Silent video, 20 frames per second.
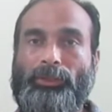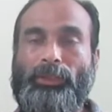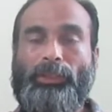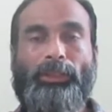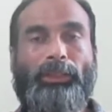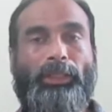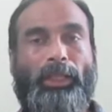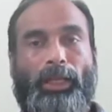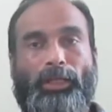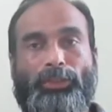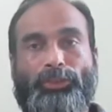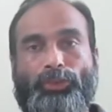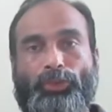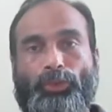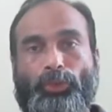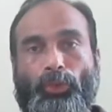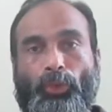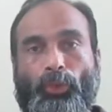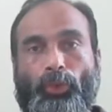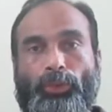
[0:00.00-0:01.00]
It can
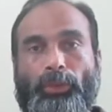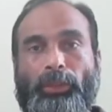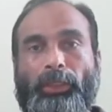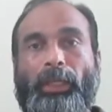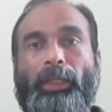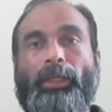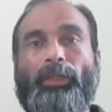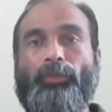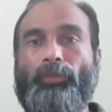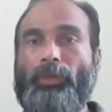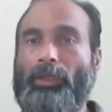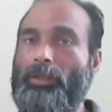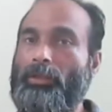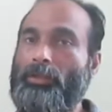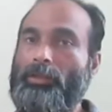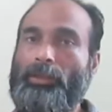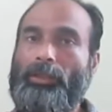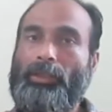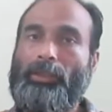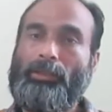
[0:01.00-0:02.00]
store
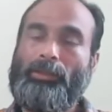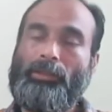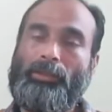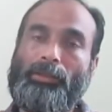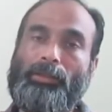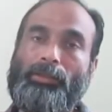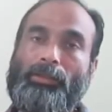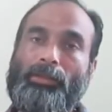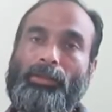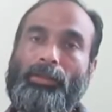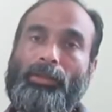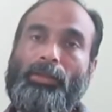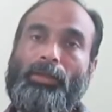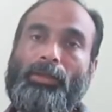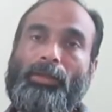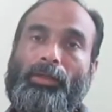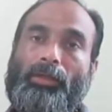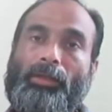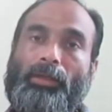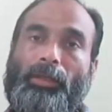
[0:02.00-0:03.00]
anywhere in the
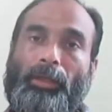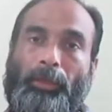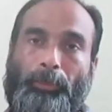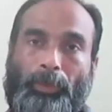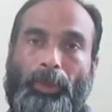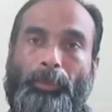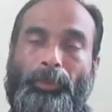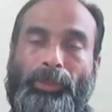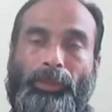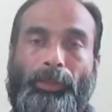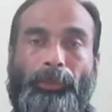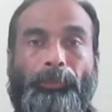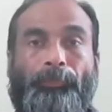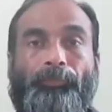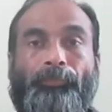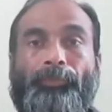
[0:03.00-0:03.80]
memory.